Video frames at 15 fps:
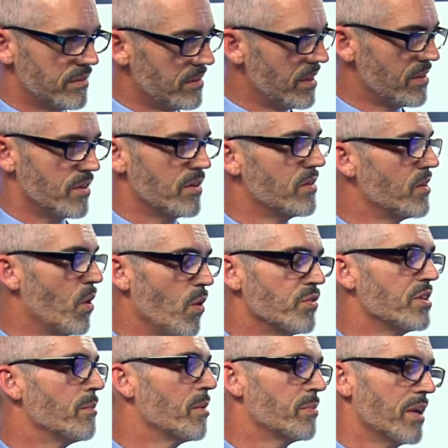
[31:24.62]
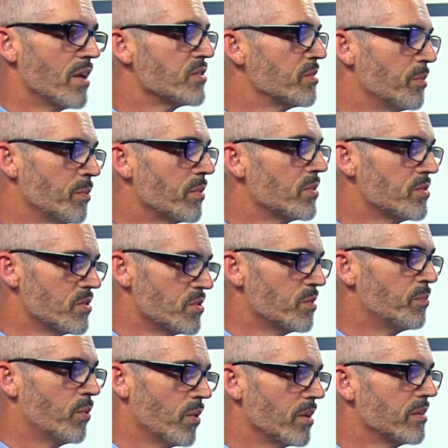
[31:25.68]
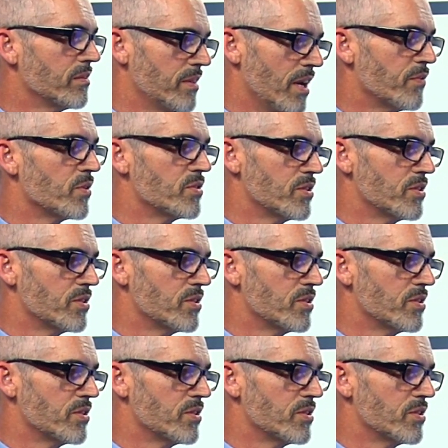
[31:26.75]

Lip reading: the whole time I'm council member to support the efforts